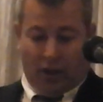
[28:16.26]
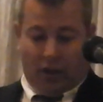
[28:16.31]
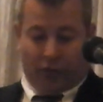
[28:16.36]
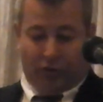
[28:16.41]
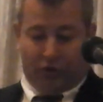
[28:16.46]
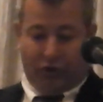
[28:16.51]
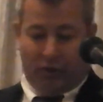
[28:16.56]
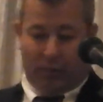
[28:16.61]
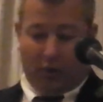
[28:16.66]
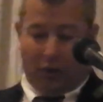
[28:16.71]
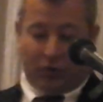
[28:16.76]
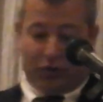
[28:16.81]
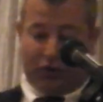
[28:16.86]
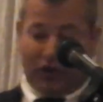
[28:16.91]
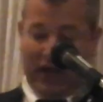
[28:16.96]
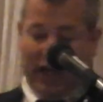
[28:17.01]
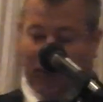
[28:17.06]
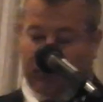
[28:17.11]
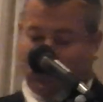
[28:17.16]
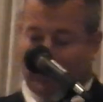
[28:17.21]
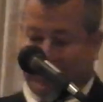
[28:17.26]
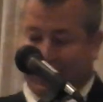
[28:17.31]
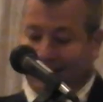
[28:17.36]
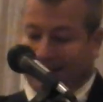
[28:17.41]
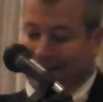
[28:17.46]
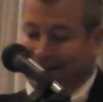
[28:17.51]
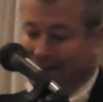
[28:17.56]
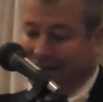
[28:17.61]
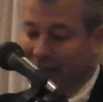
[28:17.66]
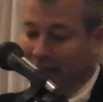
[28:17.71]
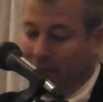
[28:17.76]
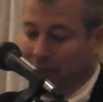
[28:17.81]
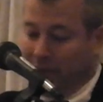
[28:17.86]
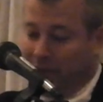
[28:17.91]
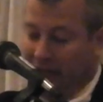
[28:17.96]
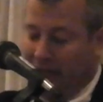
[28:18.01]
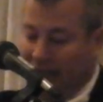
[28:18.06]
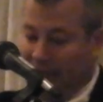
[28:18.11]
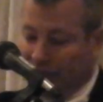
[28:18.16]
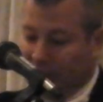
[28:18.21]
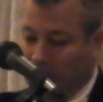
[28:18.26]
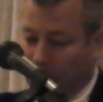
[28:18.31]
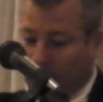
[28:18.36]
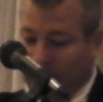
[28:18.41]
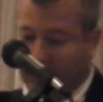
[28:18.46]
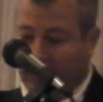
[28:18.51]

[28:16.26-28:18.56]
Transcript: Jimbo and James were not the type of guys that would